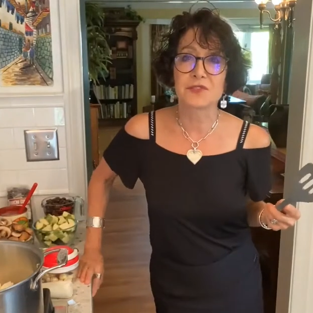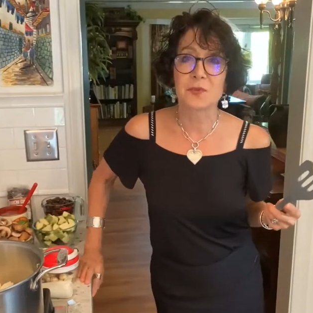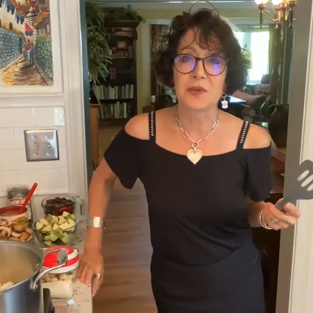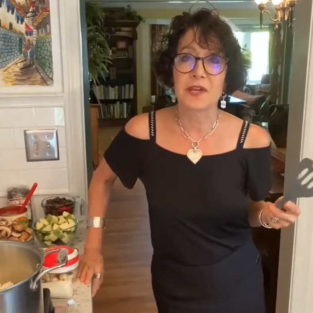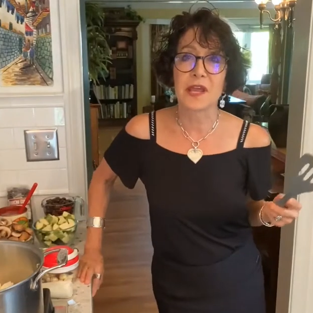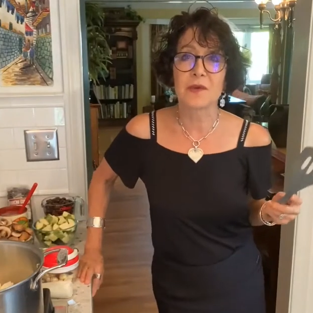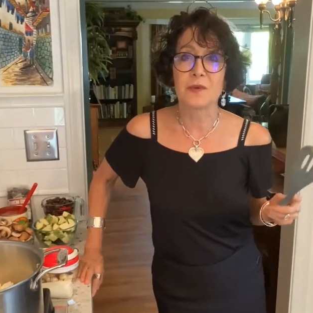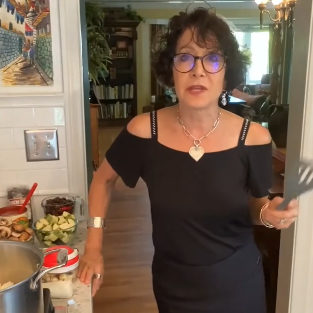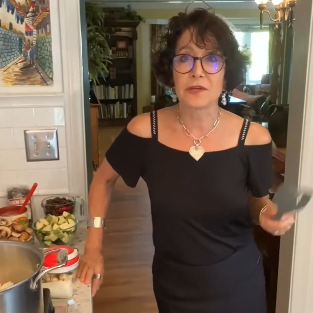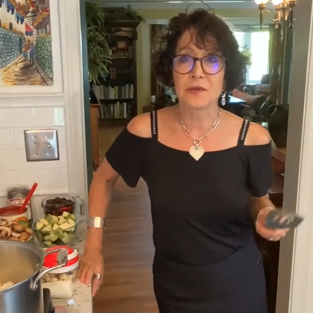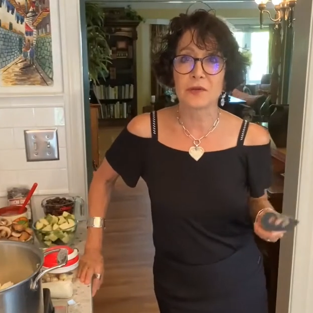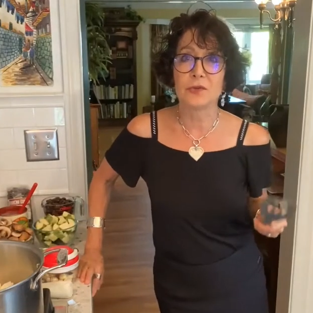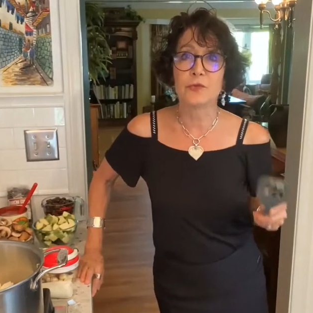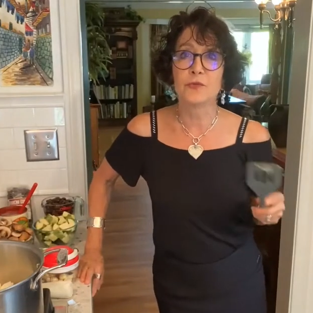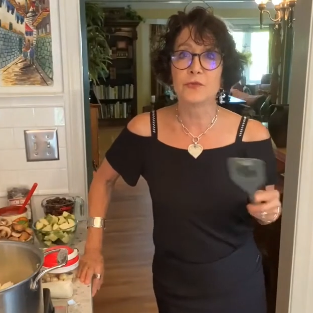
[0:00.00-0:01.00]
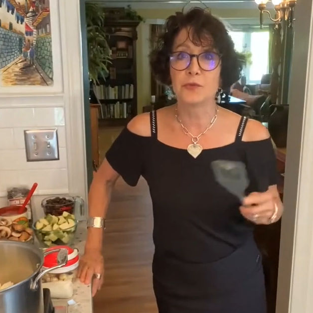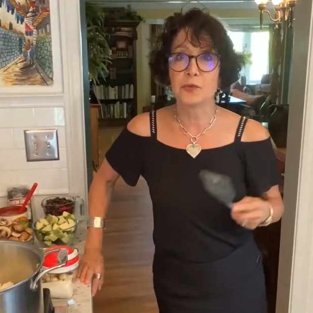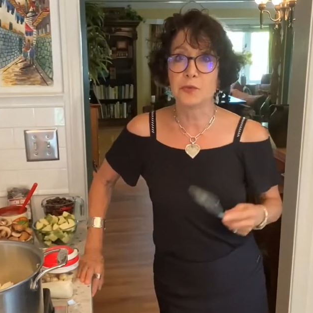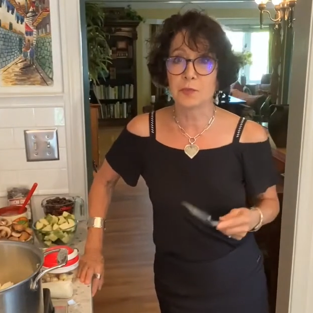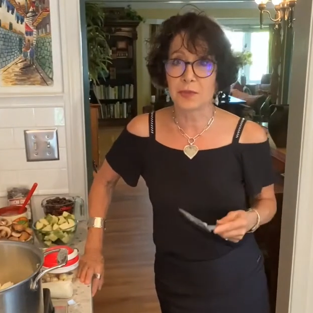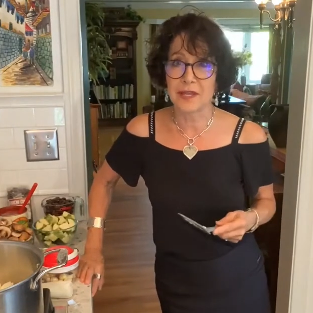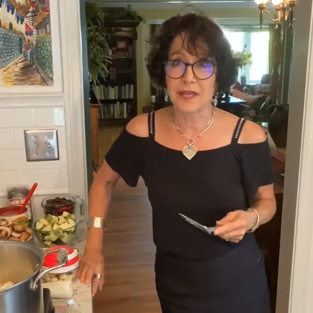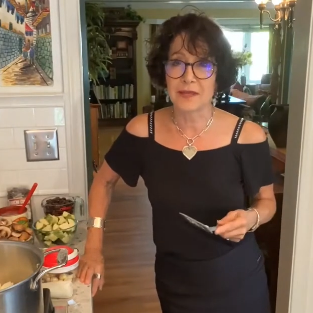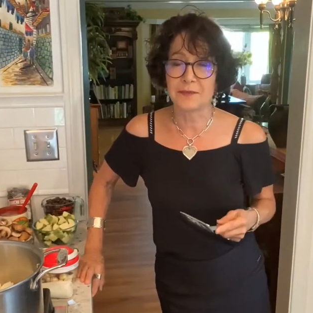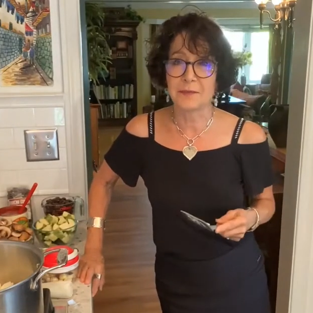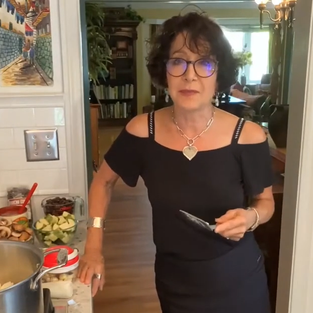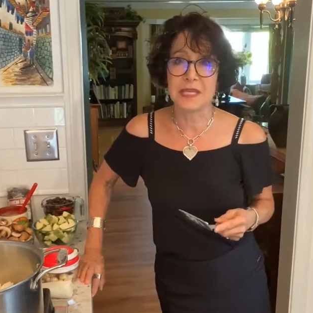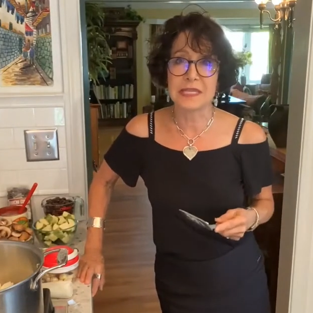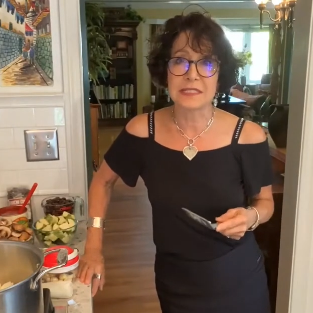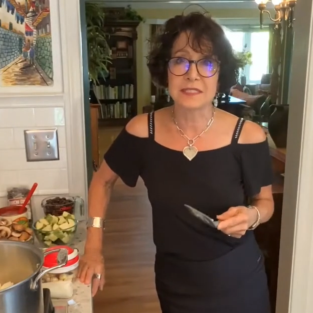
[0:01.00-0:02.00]
When I went whole food
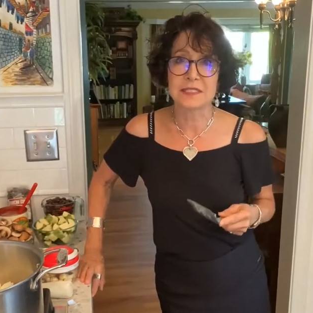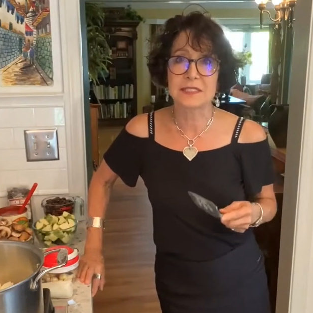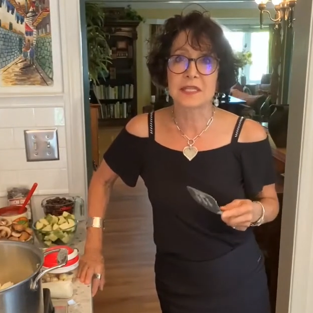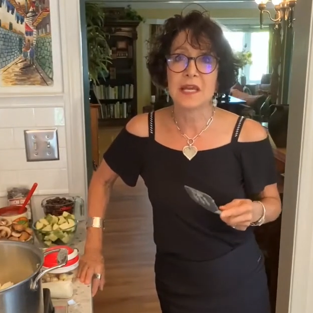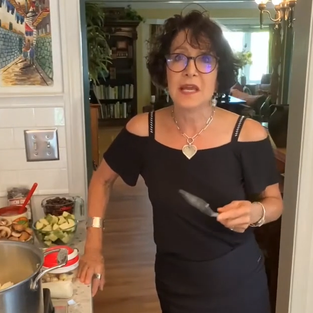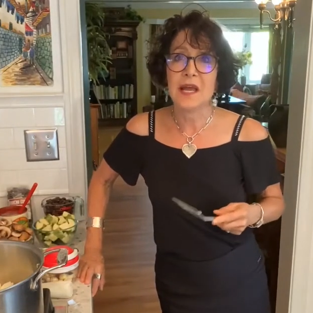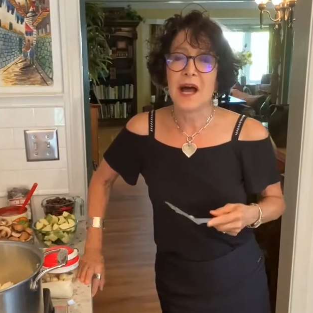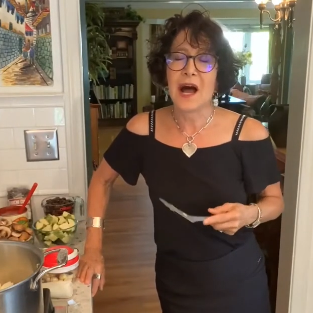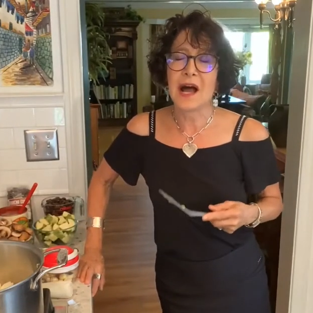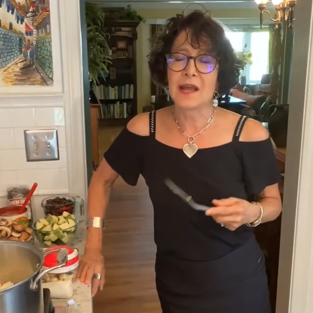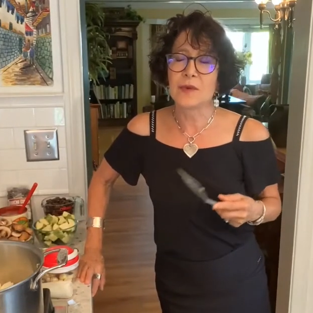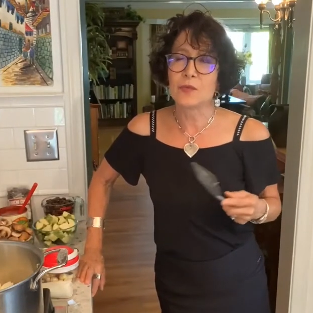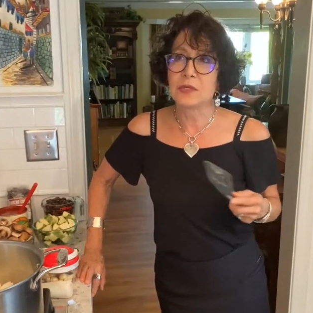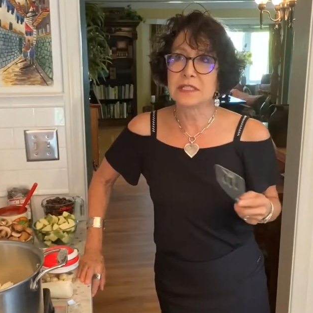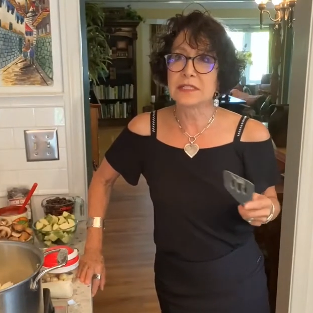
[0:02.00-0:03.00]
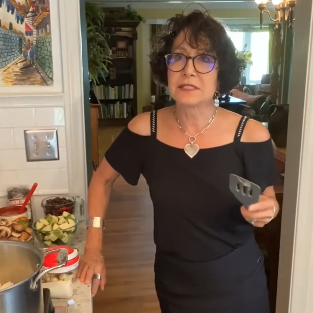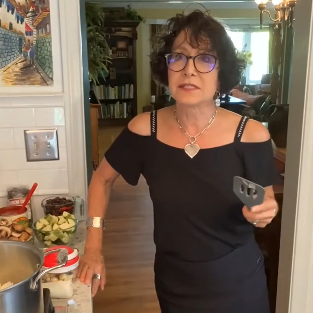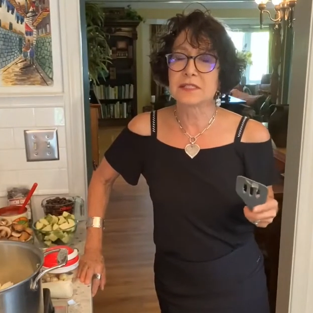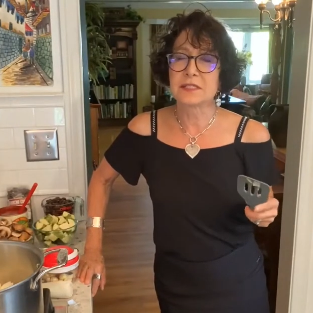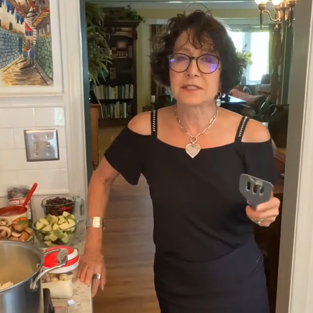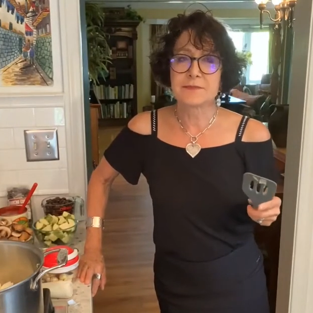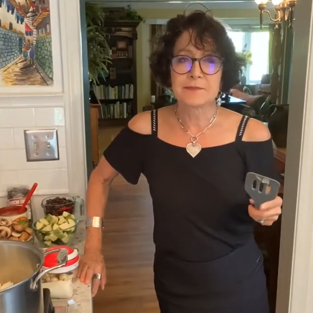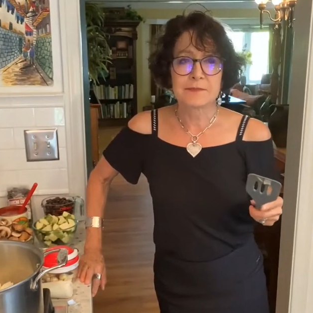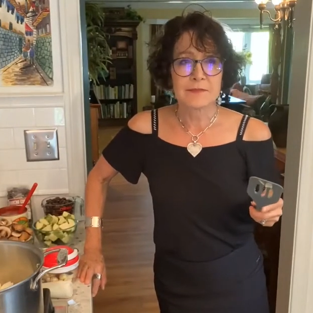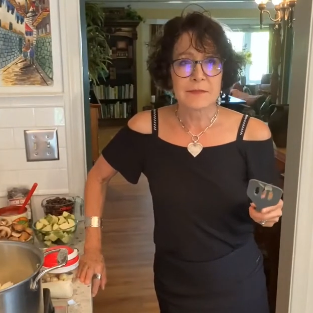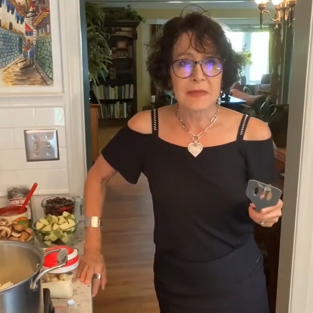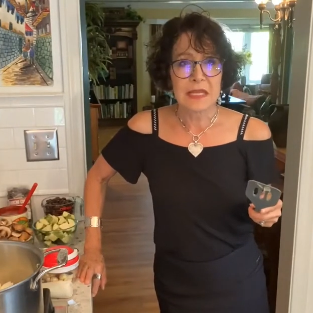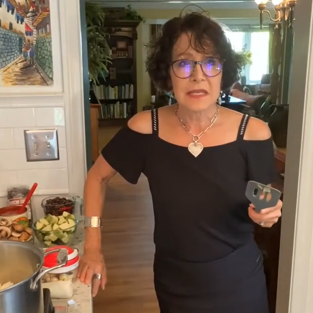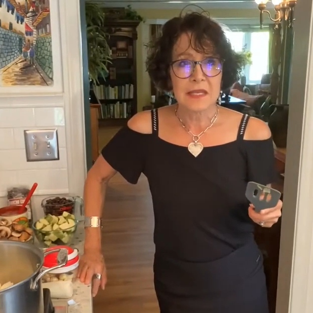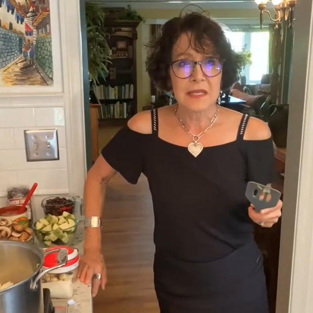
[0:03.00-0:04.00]
plant-based, I was
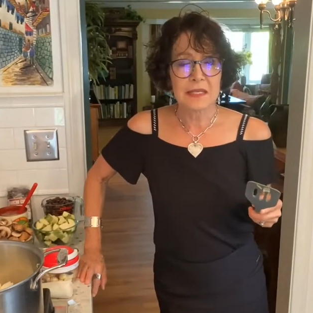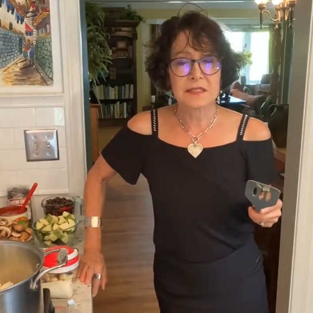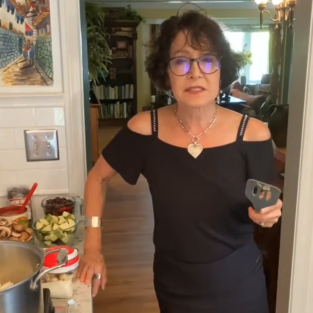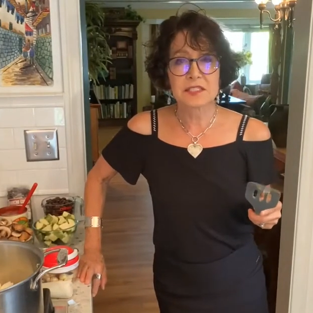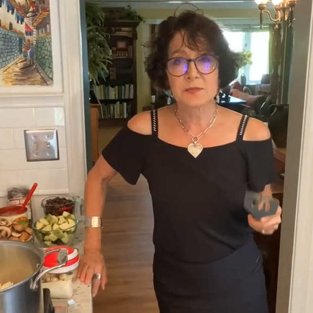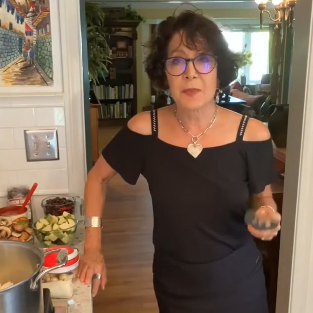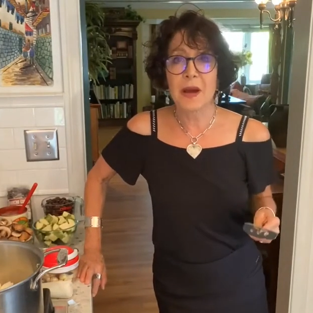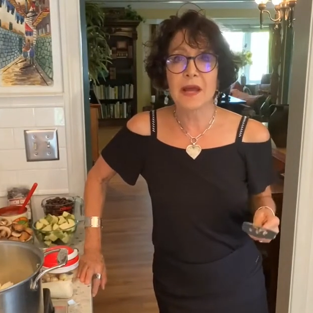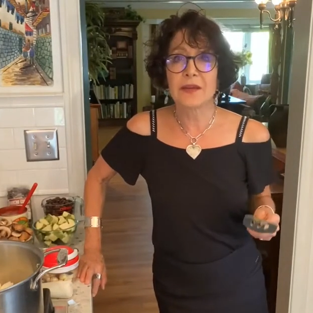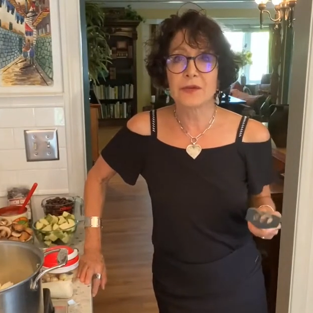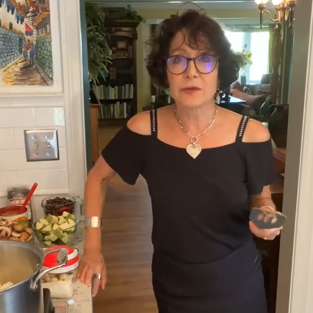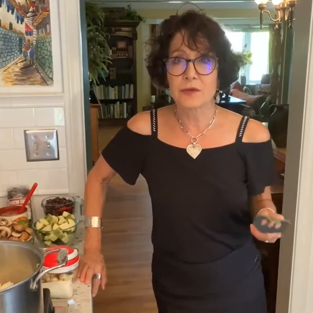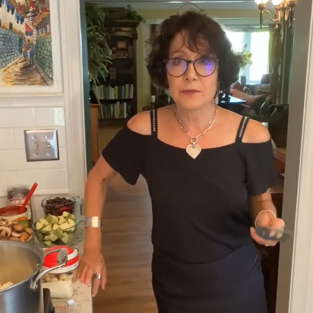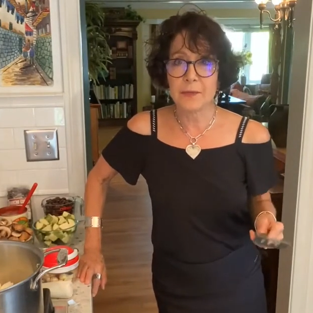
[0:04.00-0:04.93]
inspired